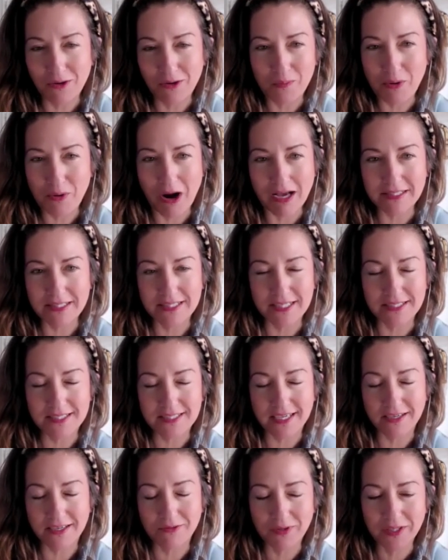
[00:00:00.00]
whole process
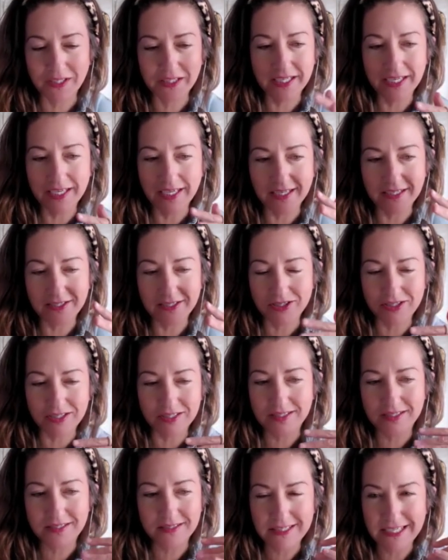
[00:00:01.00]
like really
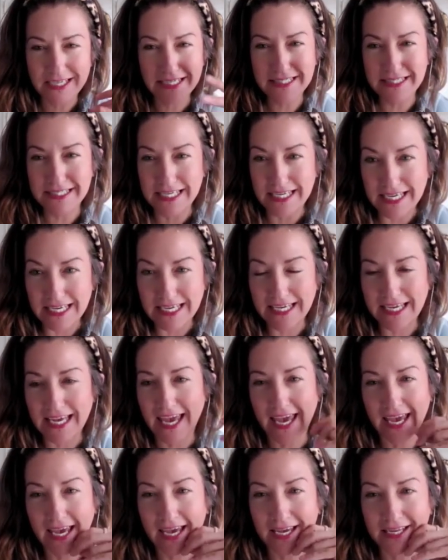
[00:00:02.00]
just easy and